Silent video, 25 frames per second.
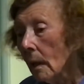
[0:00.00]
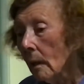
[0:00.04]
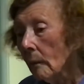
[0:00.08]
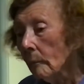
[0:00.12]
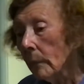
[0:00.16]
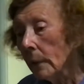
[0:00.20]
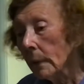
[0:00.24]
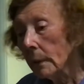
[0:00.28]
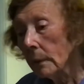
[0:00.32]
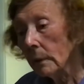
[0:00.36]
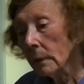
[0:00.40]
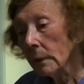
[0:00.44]

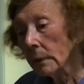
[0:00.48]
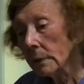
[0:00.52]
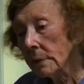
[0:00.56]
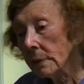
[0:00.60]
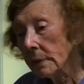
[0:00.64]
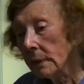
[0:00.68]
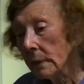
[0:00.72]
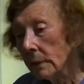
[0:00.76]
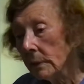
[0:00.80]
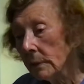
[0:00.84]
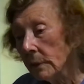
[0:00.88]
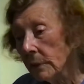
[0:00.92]
But I
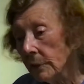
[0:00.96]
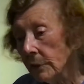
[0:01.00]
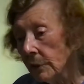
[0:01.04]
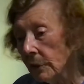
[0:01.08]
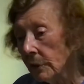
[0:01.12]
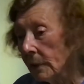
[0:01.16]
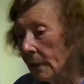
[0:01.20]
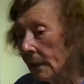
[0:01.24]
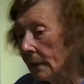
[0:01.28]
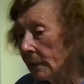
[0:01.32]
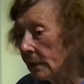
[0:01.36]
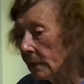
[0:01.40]
said, did you
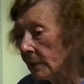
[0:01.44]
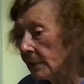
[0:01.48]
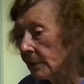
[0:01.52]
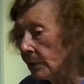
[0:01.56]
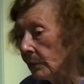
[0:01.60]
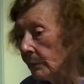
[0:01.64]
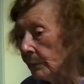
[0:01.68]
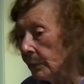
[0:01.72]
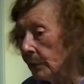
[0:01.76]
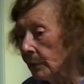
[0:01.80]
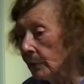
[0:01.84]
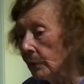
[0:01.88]
notice
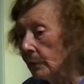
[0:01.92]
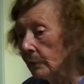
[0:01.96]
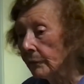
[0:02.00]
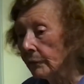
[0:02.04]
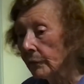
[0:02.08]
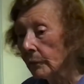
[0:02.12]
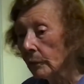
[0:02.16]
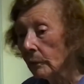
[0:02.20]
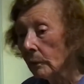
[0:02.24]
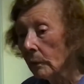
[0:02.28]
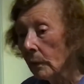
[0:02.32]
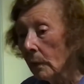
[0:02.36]
the
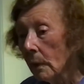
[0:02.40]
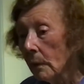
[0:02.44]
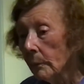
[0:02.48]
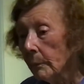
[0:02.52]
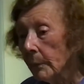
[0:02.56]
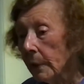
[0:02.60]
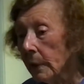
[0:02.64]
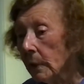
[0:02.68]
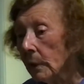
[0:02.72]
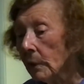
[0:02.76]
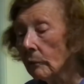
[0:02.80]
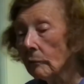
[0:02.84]
beautiful
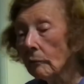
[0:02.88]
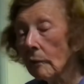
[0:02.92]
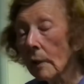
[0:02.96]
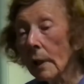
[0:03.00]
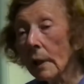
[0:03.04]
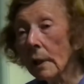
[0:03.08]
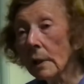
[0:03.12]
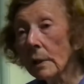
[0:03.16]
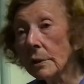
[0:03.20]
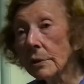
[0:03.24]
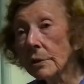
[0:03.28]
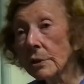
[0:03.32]
pink
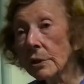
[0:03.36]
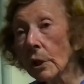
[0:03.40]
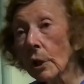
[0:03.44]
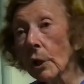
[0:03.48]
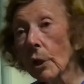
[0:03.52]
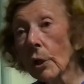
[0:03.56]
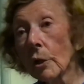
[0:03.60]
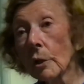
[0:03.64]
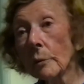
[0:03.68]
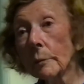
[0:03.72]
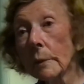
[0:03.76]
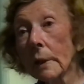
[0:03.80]
rose
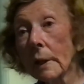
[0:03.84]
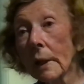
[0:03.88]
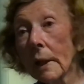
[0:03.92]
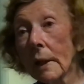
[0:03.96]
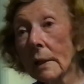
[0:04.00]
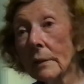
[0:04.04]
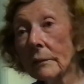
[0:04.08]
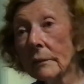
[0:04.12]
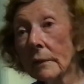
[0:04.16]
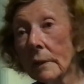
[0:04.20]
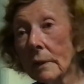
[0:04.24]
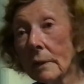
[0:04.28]
climbing
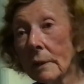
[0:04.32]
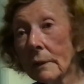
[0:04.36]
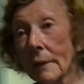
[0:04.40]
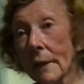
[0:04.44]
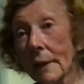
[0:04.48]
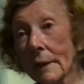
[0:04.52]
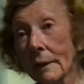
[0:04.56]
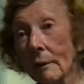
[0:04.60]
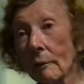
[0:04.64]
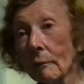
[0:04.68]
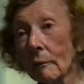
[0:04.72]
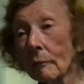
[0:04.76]
over?
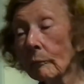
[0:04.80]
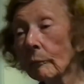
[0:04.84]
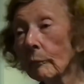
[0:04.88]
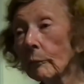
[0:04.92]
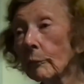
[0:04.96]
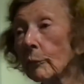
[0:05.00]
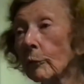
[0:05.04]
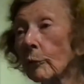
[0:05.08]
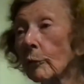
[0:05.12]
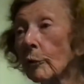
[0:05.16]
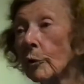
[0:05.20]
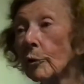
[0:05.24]
They
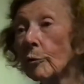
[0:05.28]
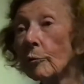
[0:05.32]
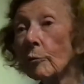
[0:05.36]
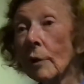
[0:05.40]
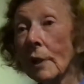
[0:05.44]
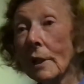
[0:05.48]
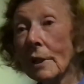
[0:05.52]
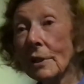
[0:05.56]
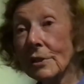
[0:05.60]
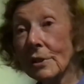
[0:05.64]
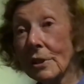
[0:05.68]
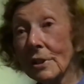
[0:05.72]
grew
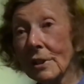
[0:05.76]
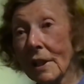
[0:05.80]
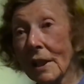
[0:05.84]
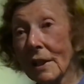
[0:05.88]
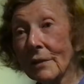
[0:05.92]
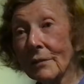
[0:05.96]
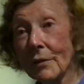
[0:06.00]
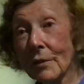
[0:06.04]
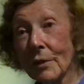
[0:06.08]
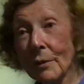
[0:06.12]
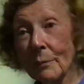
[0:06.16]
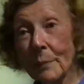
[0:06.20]
roses
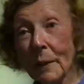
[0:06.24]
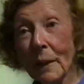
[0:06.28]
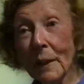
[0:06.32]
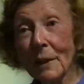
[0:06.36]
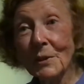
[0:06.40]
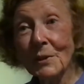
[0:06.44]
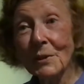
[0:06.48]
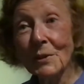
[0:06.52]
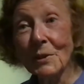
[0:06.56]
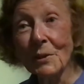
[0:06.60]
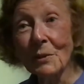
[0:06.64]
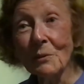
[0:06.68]
over the
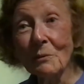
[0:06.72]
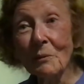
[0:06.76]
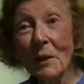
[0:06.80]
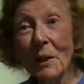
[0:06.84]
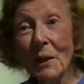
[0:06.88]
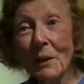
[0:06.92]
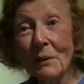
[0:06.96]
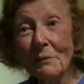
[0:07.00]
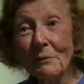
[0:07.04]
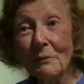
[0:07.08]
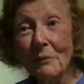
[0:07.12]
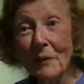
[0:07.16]
post and
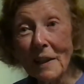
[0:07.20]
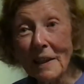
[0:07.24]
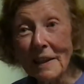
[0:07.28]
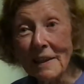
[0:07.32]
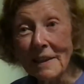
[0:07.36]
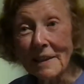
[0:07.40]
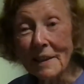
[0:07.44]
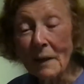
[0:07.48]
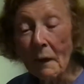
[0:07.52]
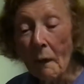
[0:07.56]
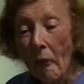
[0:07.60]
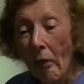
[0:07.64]
rail
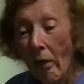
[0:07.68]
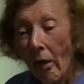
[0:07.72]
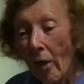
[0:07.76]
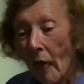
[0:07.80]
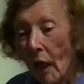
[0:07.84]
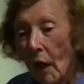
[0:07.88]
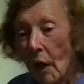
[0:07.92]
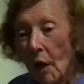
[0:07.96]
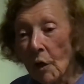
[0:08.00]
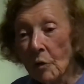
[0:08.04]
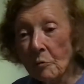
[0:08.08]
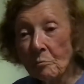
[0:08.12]
fence.
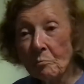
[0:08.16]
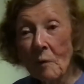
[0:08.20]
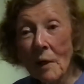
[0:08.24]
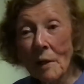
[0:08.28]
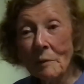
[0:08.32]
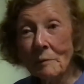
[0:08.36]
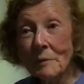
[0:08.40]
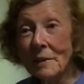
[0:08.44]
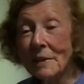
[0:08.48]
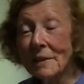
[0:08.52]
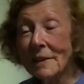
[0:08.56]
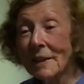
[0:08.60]
And
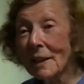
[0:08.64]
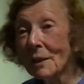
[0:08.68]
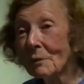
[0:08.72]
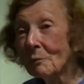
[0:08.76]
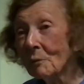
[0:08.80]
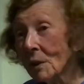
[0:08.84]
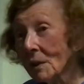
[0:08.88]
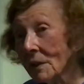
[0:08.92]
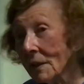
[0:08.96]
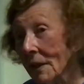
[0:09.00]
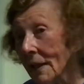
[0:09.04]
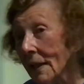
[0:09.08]
Mum and Dad,
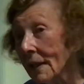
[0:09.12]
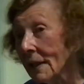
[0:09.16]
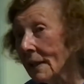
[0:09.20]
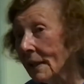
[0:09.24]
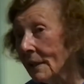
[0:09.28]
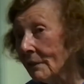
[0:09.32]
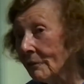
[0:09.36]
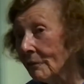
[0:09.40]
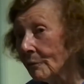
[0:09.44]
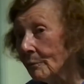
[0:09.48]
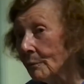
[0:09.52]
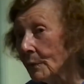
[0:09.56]
when they
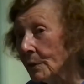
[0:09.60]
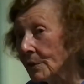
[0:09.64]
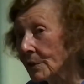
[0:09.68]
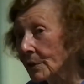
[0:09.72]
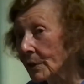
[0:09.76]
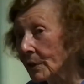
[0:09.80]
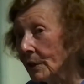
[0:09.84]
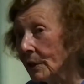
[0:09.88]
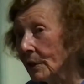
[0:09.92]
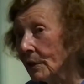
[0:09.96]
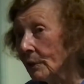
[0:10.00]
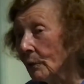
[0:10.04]
left
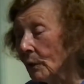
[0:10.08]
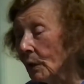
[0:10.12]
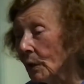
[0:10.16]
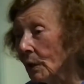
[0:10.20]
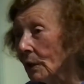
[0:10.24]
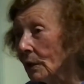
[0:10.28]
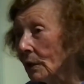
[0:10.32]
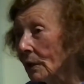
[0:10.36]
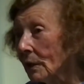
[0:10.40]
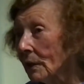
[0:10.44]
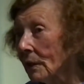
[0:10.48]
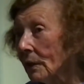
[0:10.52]
Mosquito
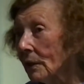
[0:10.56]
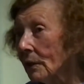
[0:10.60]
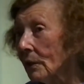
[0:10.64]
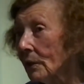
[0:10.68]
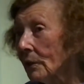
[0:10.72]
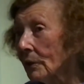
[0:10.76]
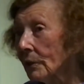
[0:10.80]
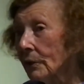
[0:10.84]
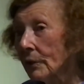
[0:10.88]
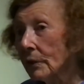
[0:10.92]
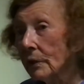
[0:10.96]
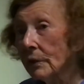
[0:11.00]
Island in
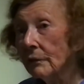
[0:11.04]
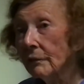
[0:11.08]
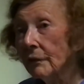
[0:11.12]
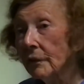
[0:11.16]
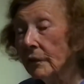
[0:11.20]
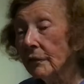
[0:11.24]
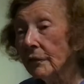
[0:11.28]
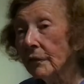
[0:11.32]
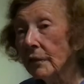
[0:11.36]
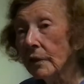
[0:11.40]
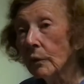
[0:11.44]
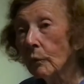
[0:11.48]

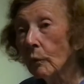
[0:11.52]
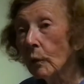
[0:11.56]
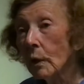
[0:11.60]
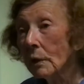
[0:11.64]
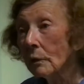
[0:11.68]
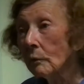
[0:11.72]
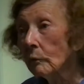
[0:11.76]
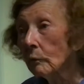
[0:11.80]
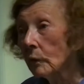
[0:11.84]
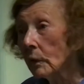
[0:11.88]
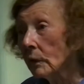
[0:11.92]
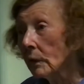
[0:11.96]

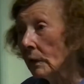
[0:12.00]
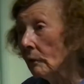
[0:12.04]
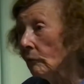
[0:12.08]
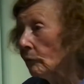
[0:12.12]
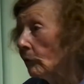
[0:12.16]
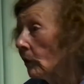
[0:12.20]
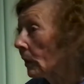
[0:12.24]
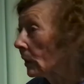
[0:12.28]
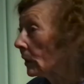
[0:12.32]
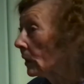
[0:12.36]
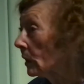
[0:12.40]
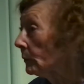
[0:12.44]
1951, when the
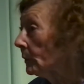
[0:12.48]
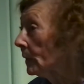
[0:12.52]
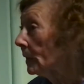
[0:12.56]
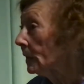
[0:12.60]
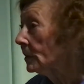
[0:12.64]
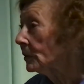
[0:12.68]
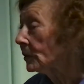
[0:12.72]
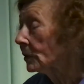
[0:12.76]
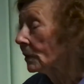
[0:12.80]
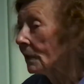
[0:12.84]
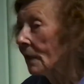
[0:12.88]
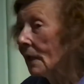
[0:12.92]

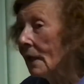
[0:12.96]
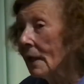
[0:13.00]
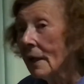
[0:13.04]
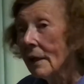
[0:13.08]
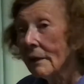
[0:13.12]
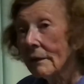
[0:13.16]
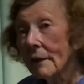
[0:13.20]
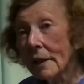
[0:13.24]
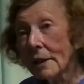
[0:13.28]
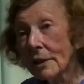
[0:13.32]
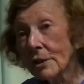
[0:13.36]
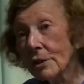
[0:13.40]
reclamation,
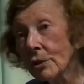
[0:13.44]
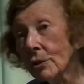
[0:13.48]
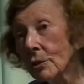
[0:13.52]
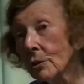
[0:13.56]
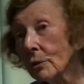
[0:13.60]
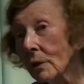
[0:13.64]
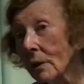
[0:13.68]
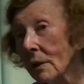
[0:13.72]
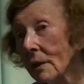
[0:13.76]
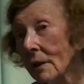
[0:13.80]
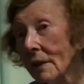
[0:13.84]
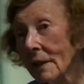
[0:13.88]
they
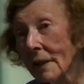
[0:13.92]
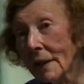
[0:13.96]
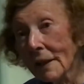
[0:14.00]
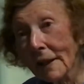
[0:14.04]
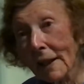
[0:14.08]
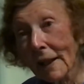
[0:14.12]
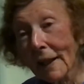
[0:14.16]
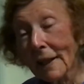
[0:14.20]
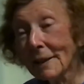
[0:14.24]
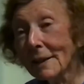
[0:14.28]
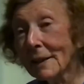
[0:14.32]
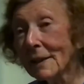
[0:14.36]
took a
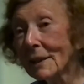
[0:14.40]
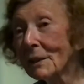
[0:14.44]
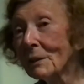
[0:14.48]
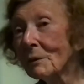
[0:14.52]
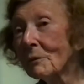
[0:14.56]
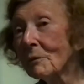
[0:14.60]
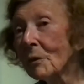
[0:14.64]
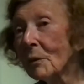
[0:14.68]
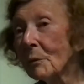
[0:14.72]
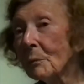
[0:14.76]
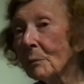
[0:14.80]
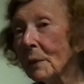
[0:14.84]
cutting
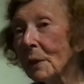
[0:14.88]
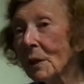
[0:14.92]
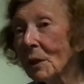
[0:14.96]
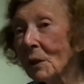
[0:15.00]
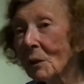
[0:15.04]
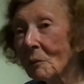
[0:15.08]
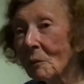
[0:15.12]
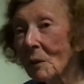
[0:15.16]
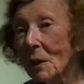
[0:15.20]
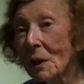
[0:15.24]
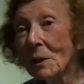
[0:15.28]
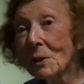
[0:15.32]
of the pink
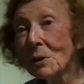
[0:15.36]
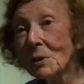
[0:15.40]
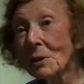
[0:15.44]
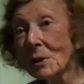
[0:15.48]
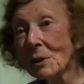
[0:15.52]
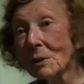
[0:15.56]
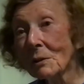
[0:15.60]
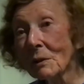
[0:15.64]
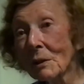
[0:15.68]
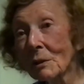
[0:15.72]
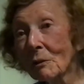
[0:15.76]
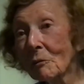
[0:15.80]
rose
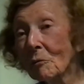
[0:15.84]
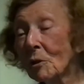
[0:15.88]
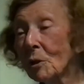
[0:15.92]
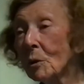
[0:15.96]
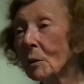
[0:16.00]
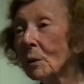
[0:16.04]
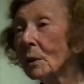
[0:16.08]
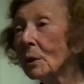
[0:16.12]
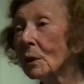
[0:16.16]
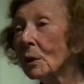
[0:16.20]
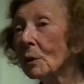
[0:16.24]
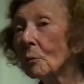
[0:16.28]
and they
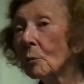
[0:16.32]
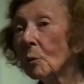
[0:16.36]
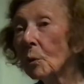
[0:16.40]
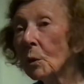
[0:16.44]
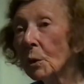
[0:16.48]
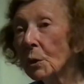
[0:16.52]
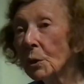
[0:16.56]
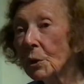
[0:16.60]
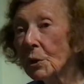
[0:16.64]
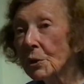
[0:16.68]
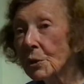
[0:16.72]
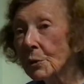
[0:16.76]
grew it at
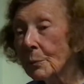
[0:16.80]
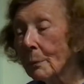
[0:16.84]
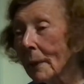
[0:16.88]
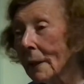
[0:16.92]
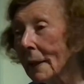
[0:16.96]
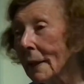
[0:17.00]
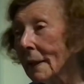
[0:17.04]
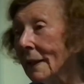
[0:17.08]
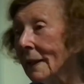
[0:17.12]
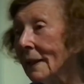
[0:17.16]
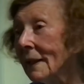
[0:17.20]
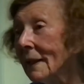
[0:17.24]
Warner's
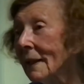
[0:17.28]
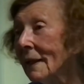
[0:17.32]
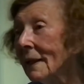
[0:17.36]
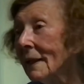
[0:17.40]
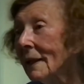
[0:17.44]
Bay.